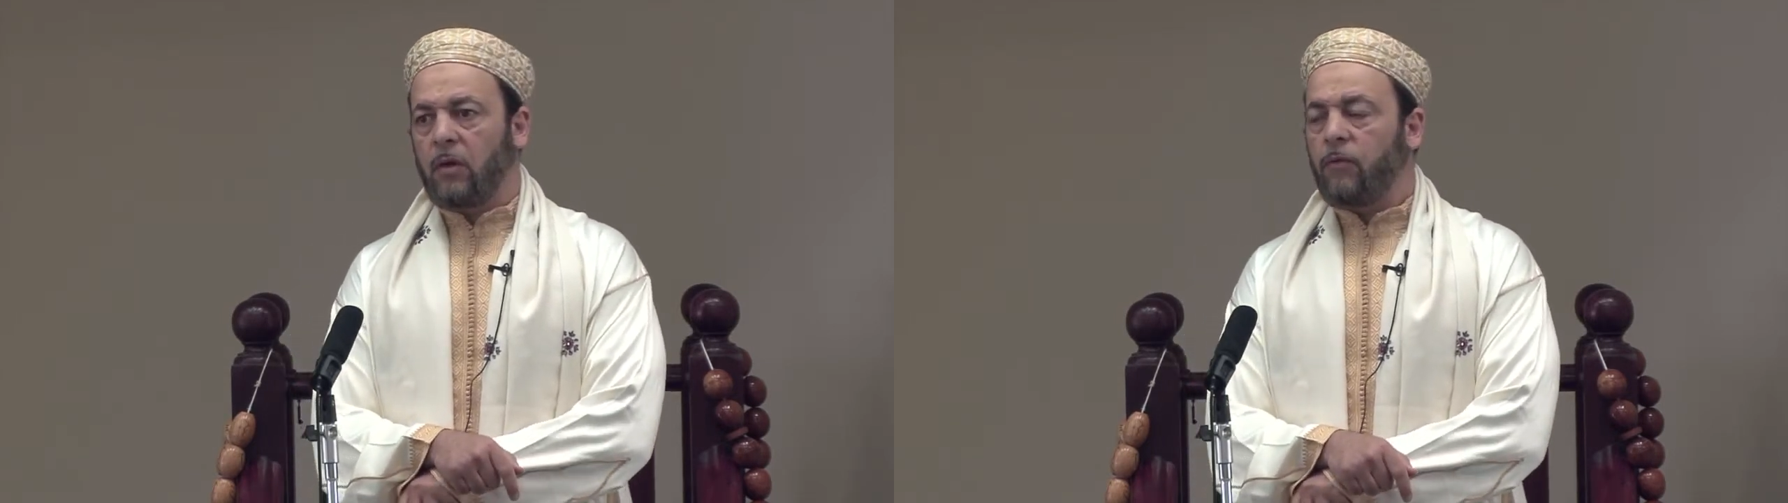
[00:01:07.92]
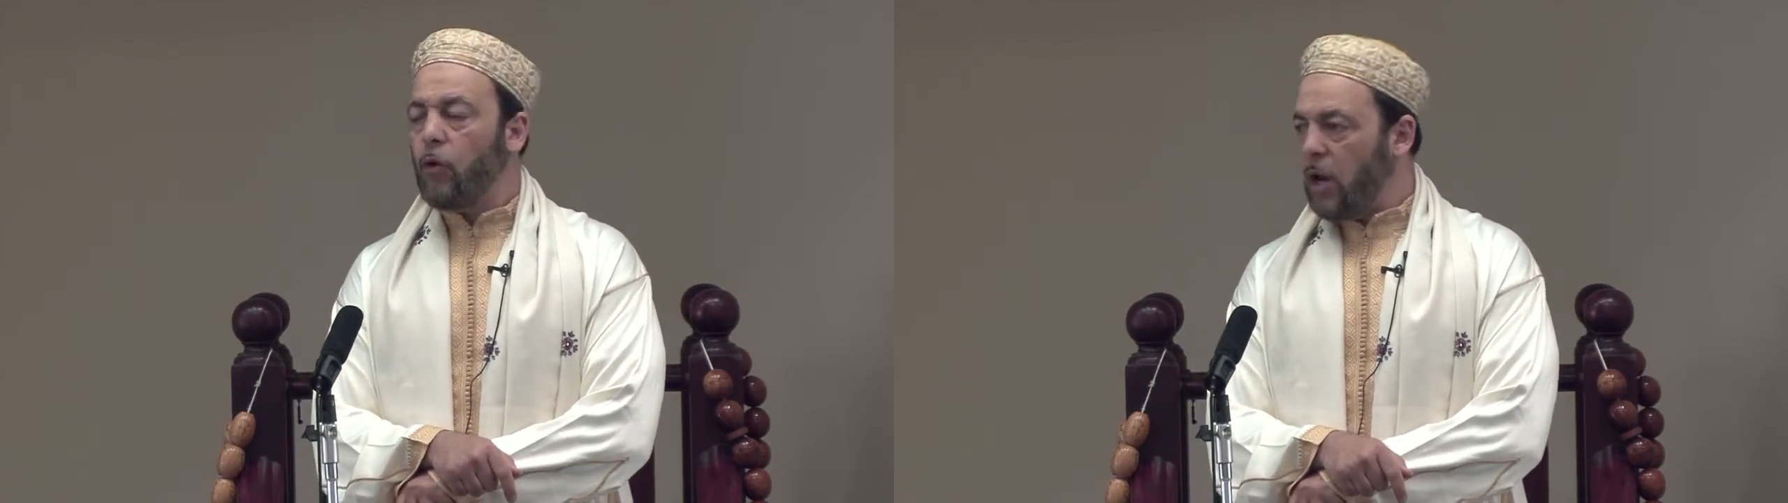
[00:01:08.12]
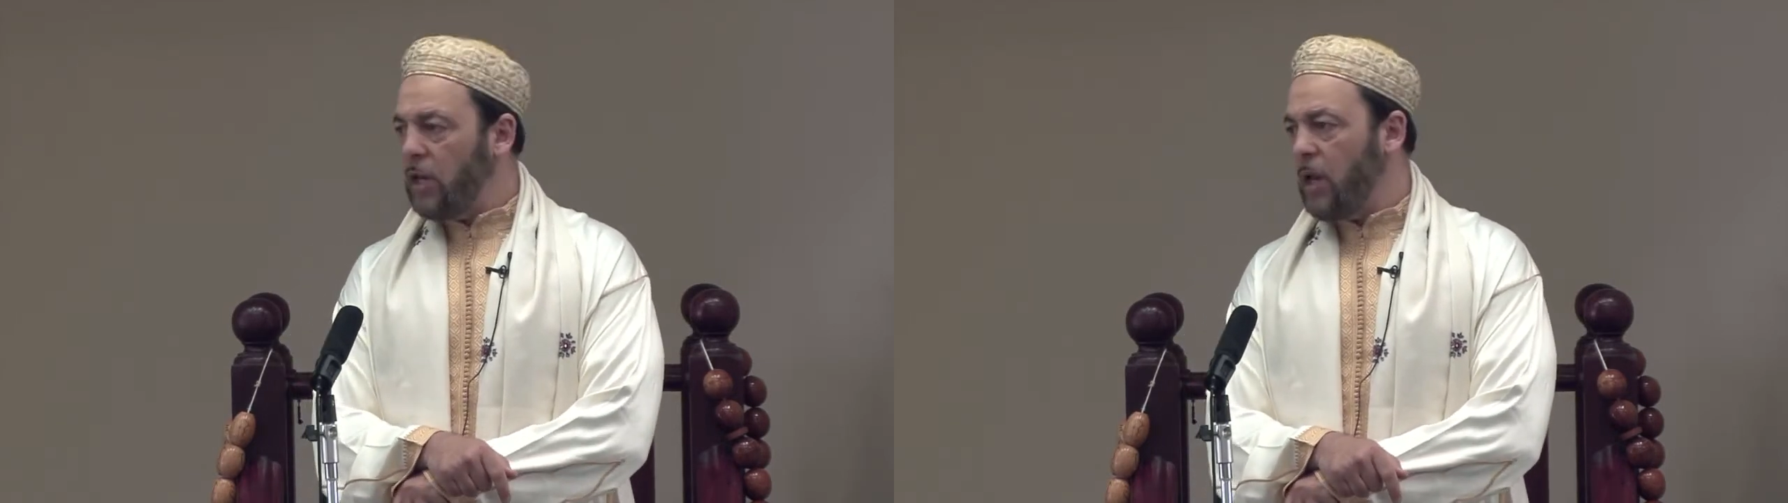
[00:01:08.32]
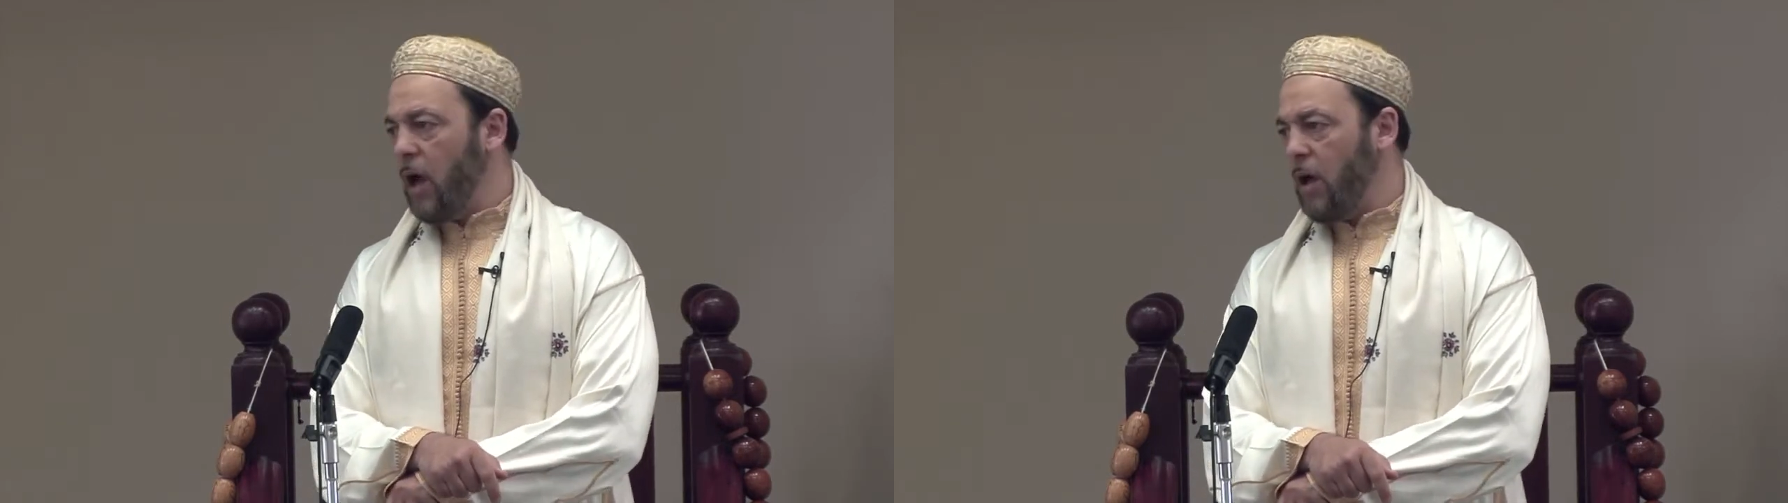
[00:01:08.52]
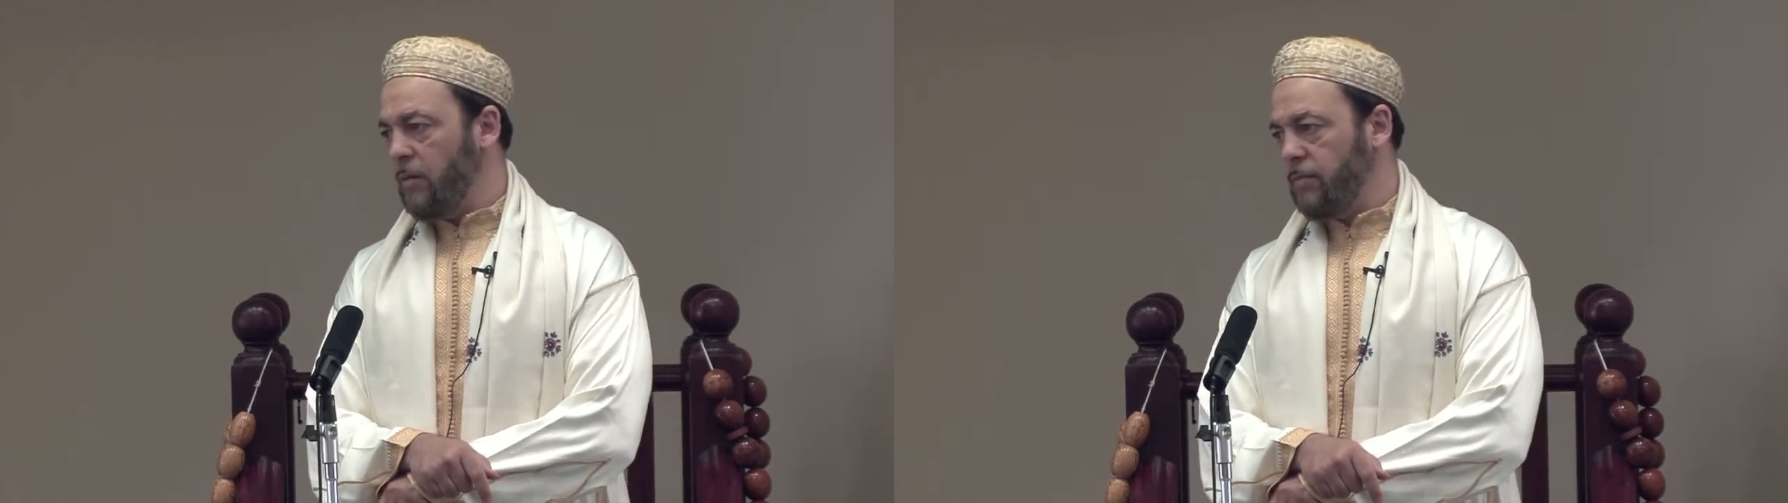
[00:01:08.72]
for
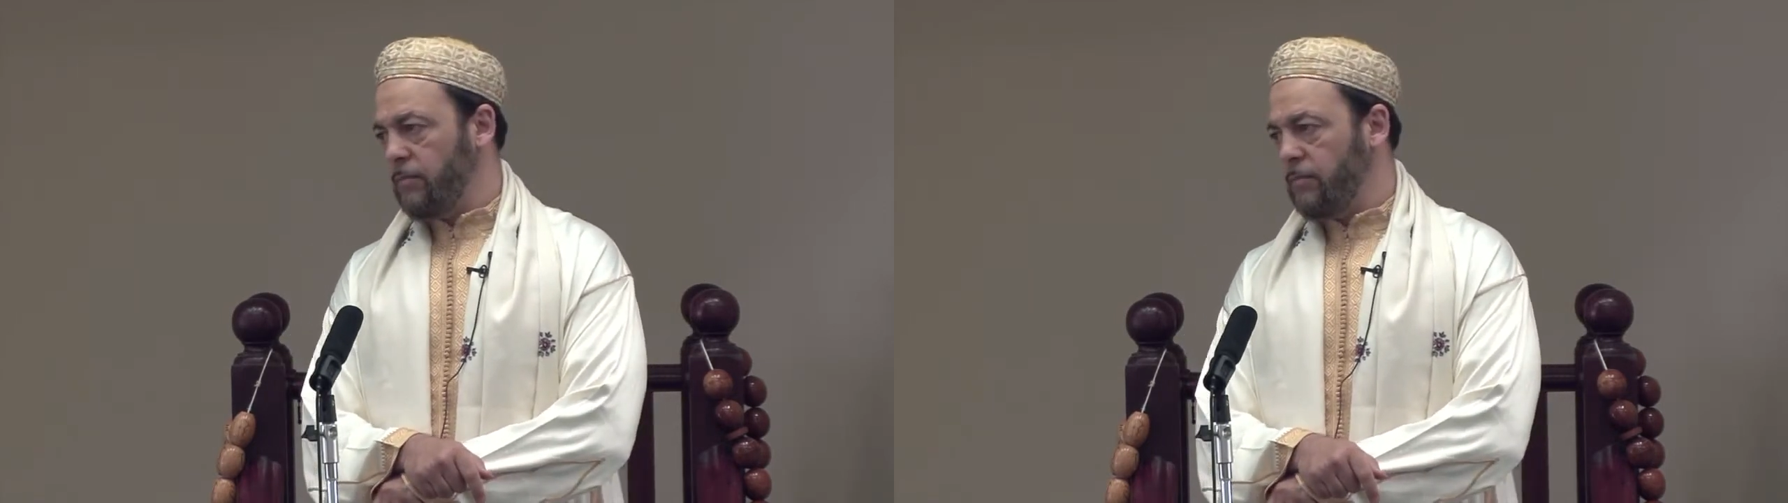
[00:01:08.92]
Allah